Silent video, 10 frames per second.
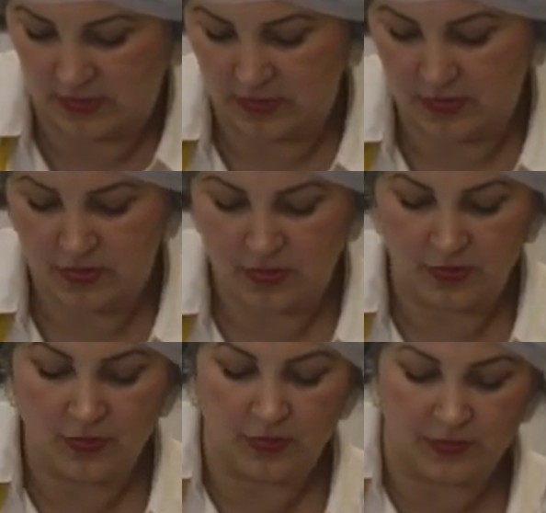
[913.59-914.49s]
your
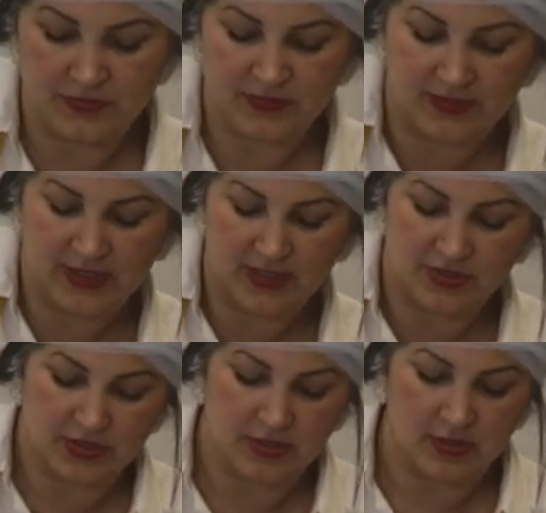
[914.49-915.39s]
Nowrooz
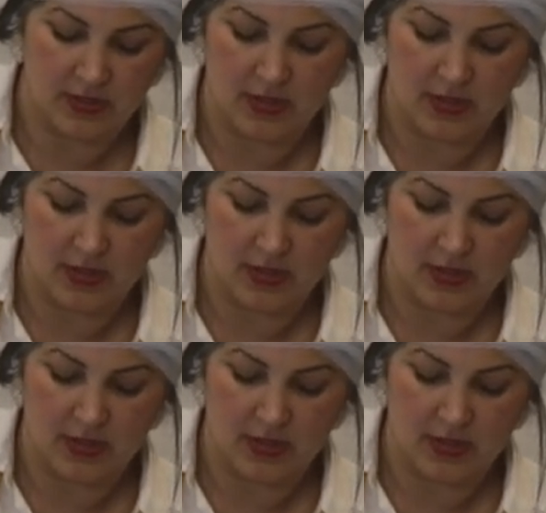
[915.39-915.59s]
vacation.